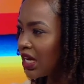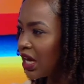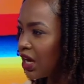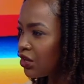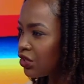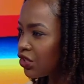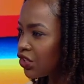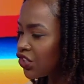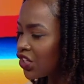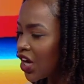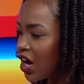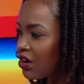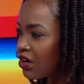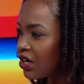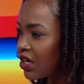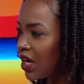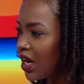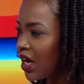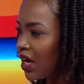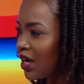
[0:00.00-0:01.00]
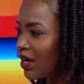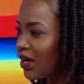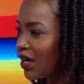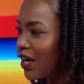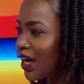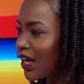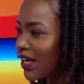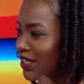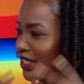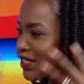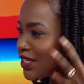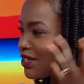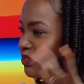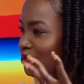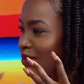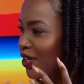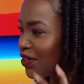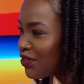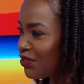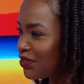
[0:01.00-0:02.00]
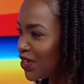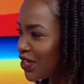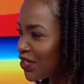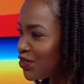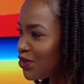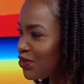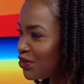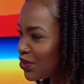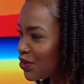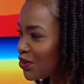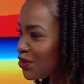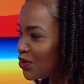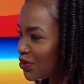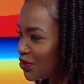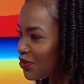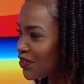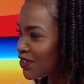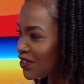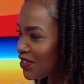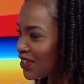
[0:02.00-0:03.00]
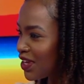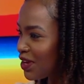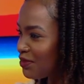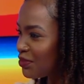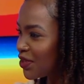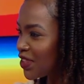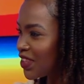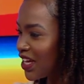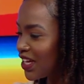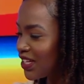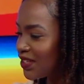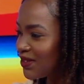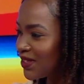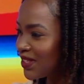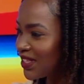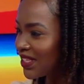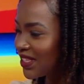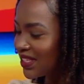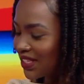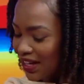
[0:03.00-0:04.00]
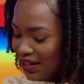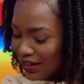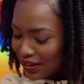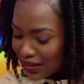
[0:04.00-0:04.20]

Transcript: Now, Sharon, I can see it by your face. You sort of empathize with this young